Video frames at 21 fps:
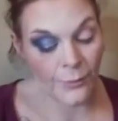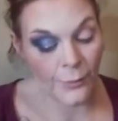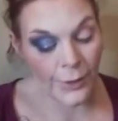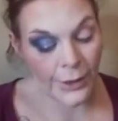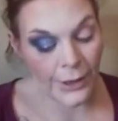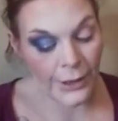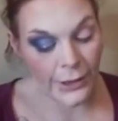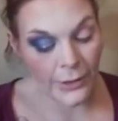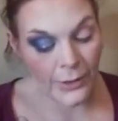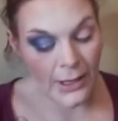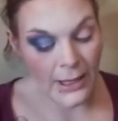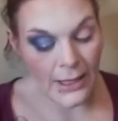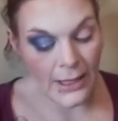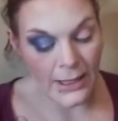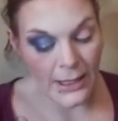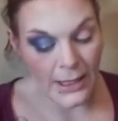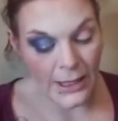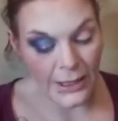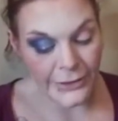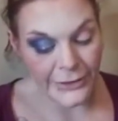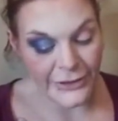We're going to go ahead
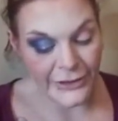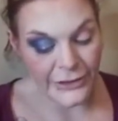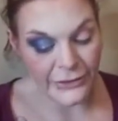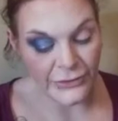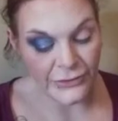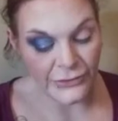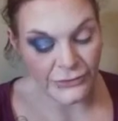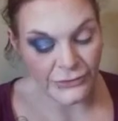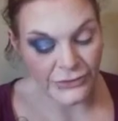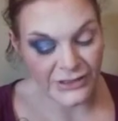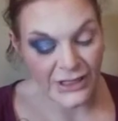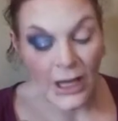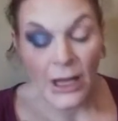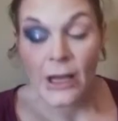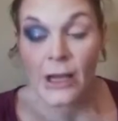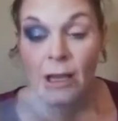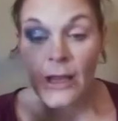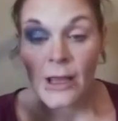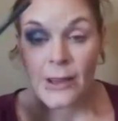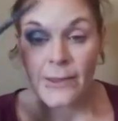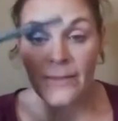and use
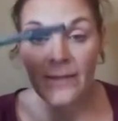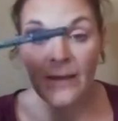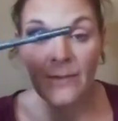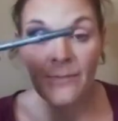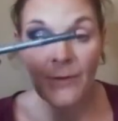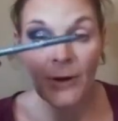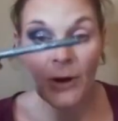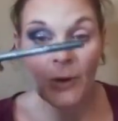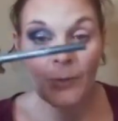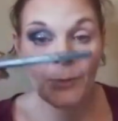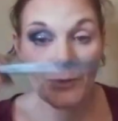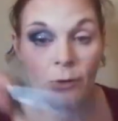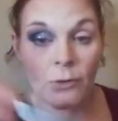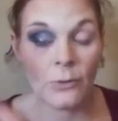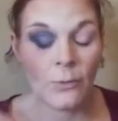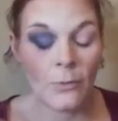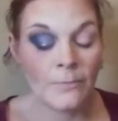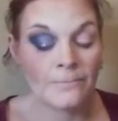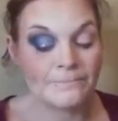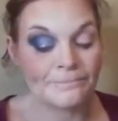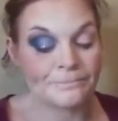the
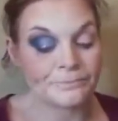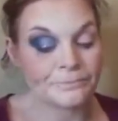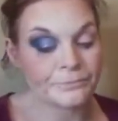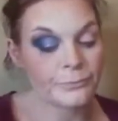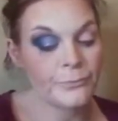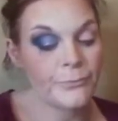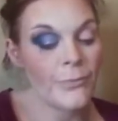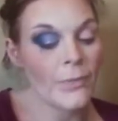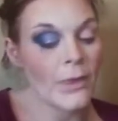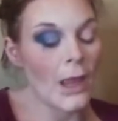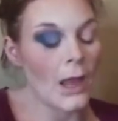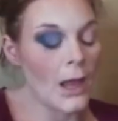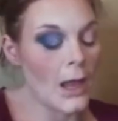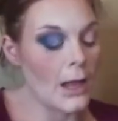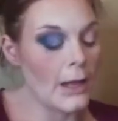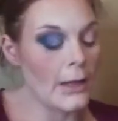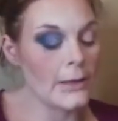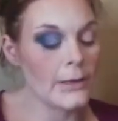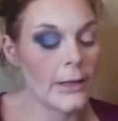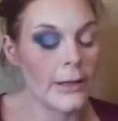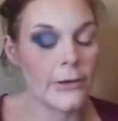purple
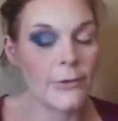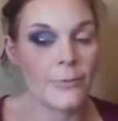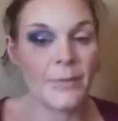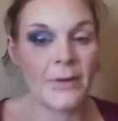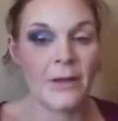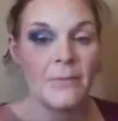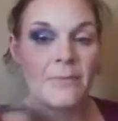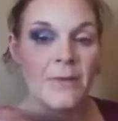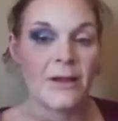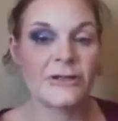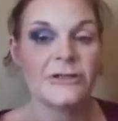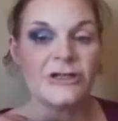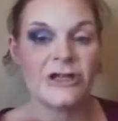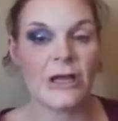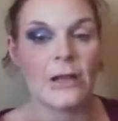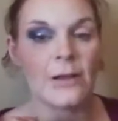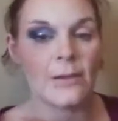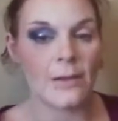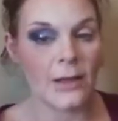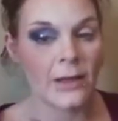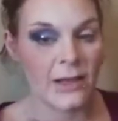eyeliner pen by
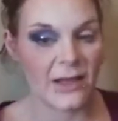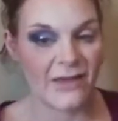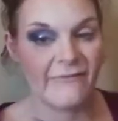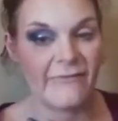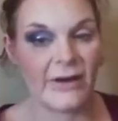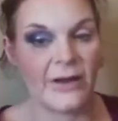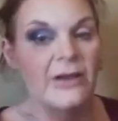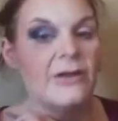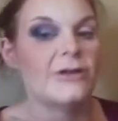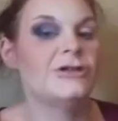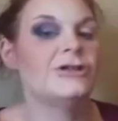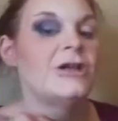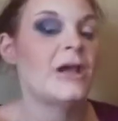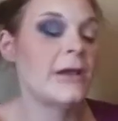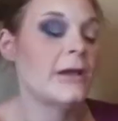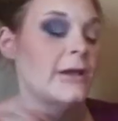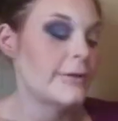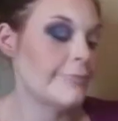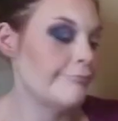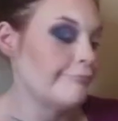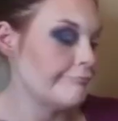Cella. Give it a good
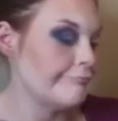shake.